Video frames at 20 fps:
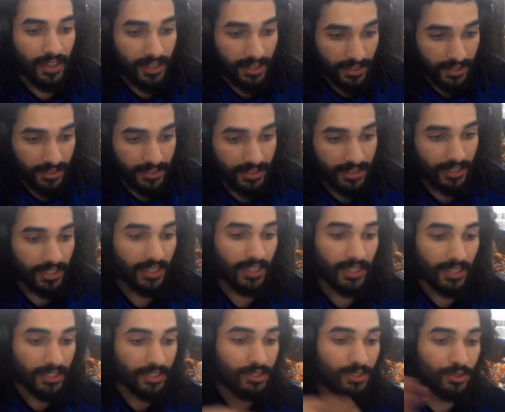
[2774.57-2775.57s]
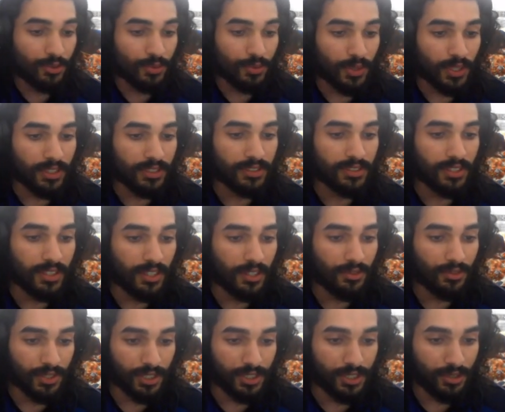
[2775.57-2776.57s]
is. The is was the
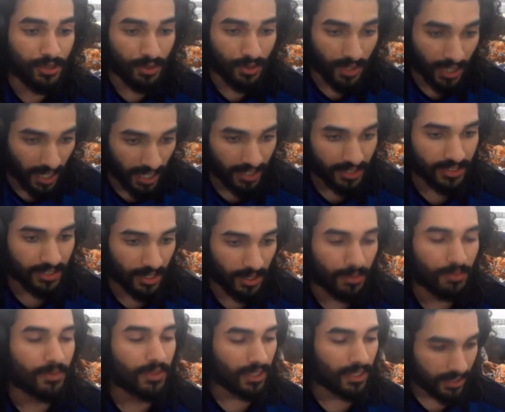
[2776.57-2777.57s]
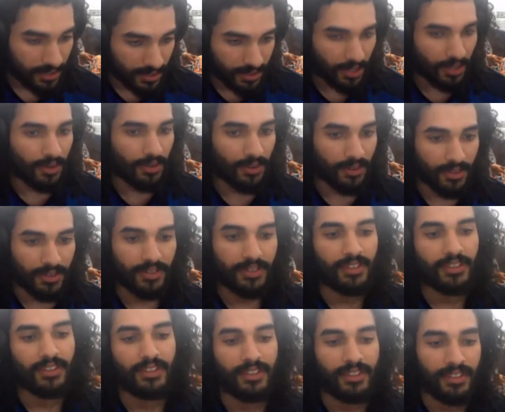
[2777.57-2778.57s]
original concept.
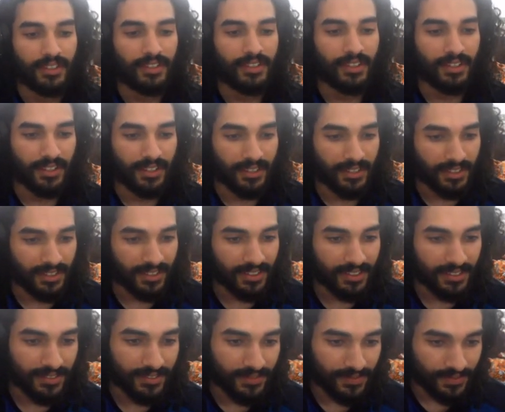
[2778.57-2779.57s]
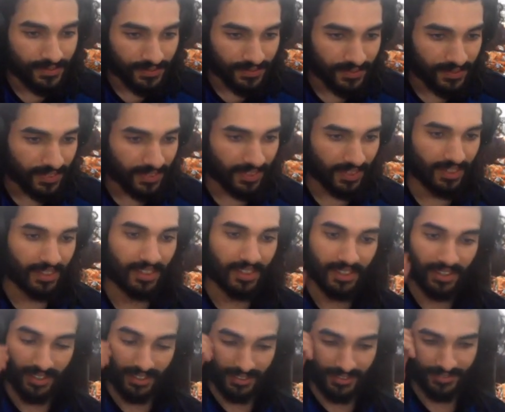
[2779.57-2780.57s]
Exactly. So. And the big thing is, well,
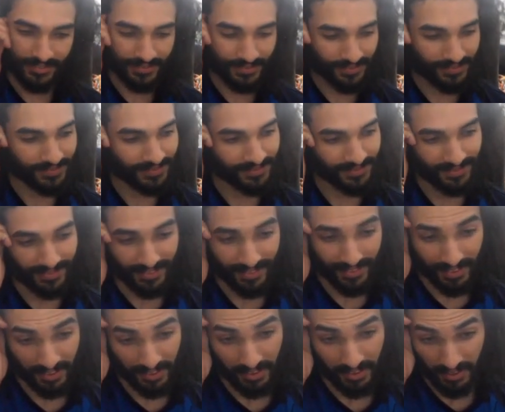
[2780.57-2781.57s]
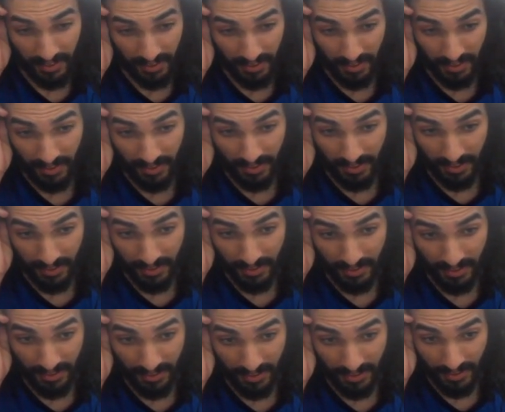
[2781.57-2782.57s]
the prequels is they
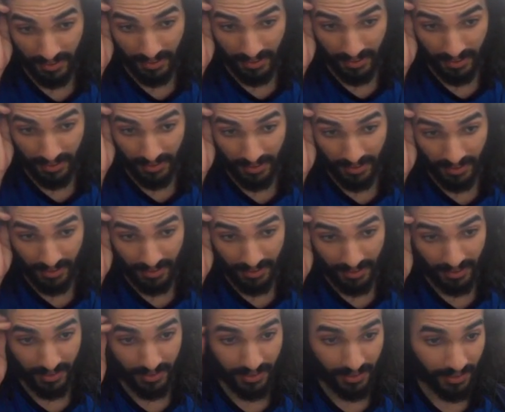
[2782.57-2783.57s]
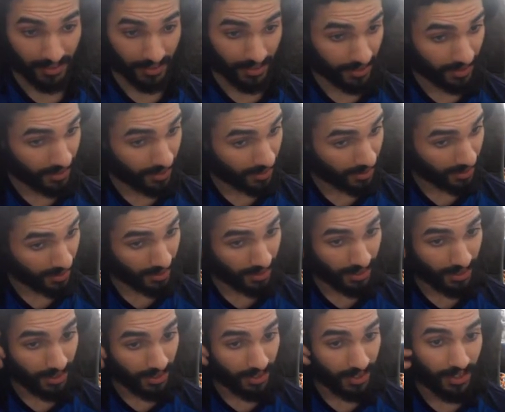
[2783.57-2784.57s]
do the why
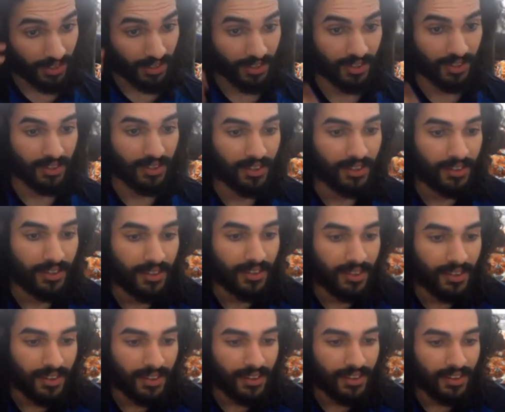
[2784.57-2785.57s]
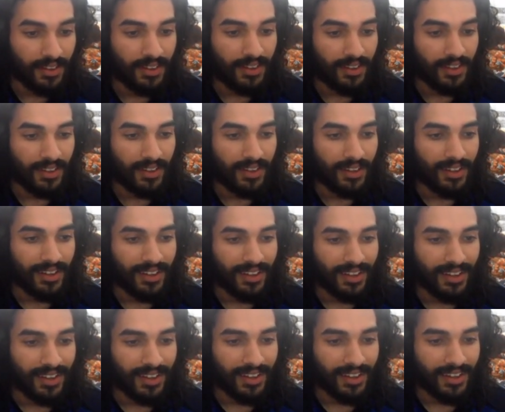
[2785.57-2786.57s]
immaculately. The
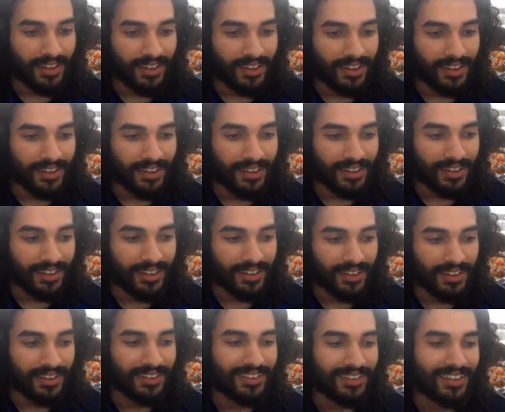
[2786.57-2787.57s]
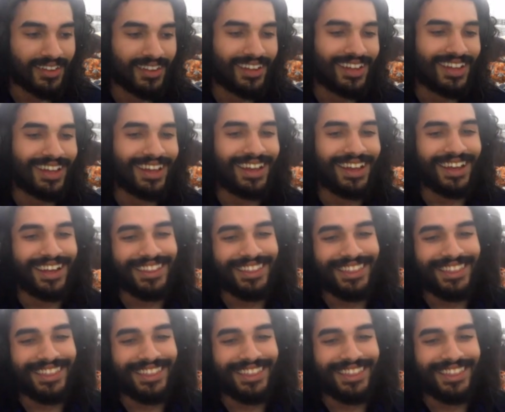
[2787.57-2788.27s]
fact, like, in the